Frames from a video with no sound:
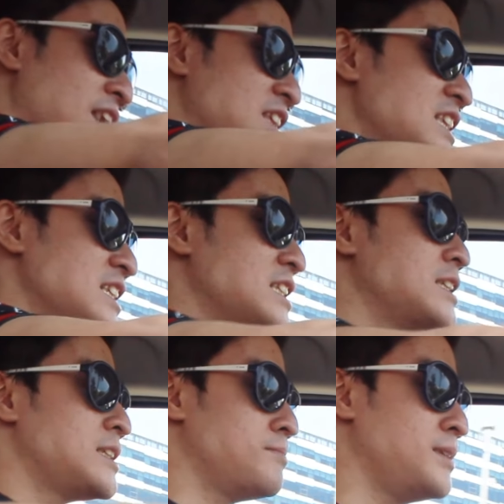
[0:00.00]
I think this
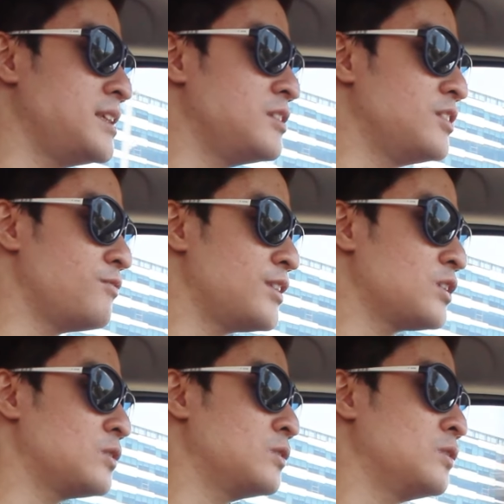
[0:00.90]
has been
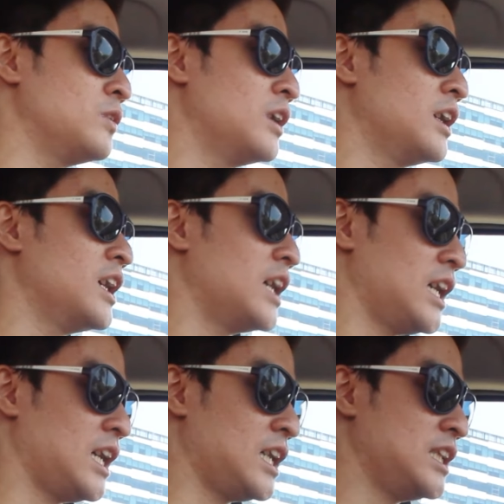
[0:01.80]
driven to
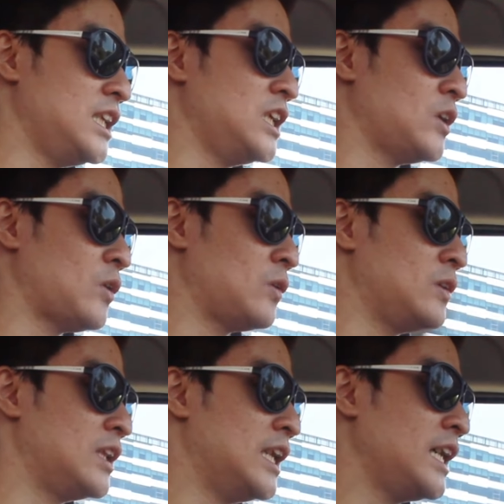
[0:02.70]
the
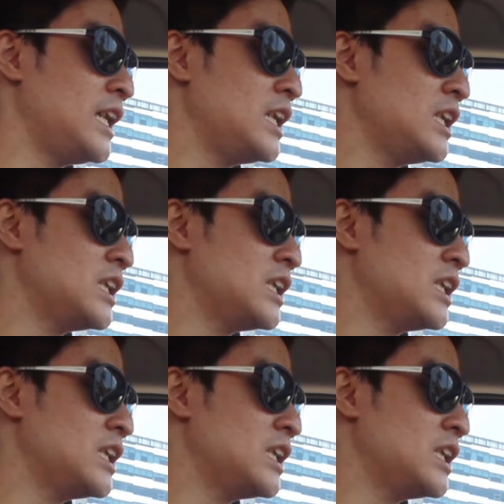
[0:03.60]
whole day.